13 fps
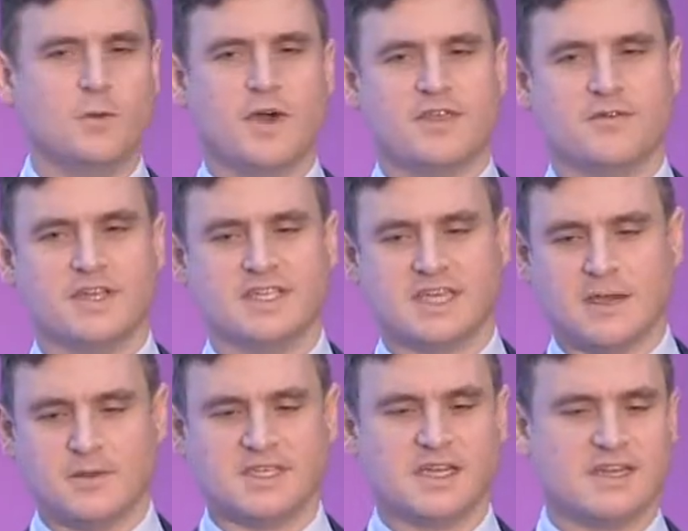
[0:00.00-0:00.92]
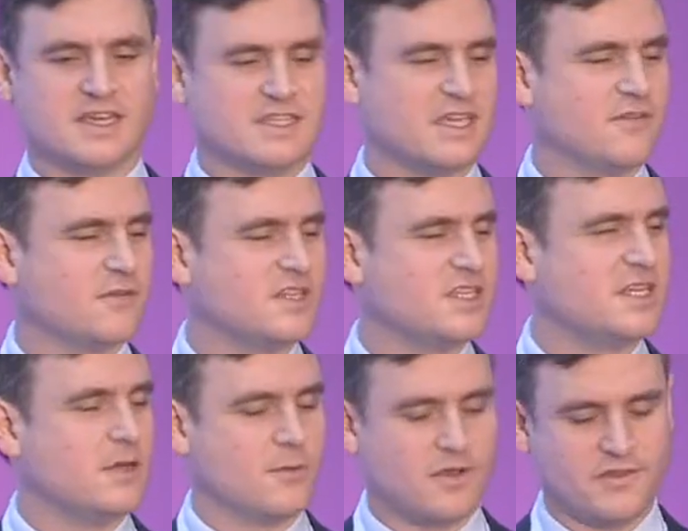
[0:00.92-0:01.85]
whether it's Highways England asking for its
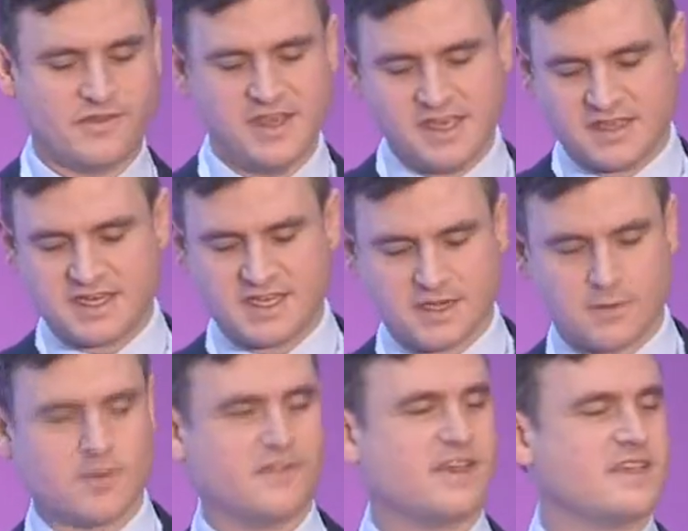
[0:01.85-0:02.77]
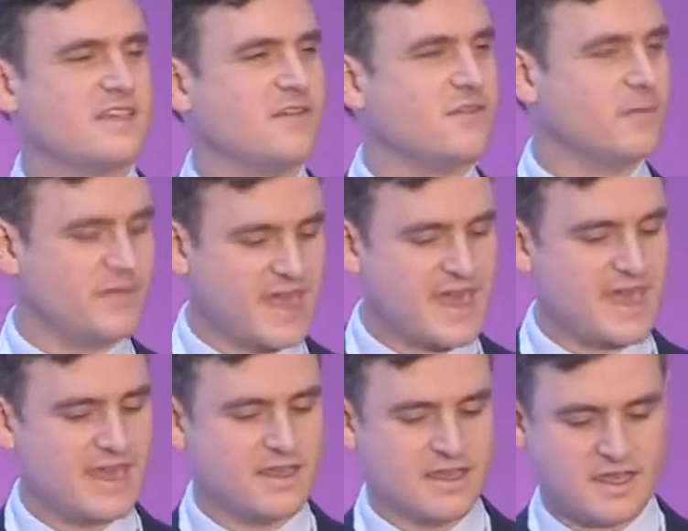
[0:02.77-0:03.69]
Tier 1s, the Tier 1s asking from
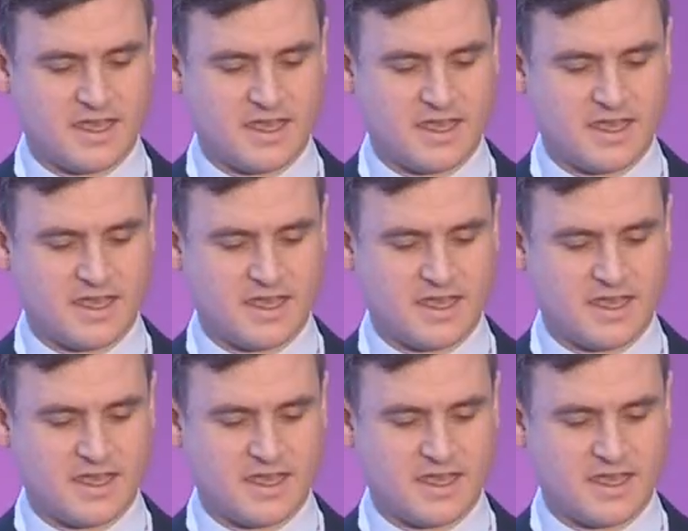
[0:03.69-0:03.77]
their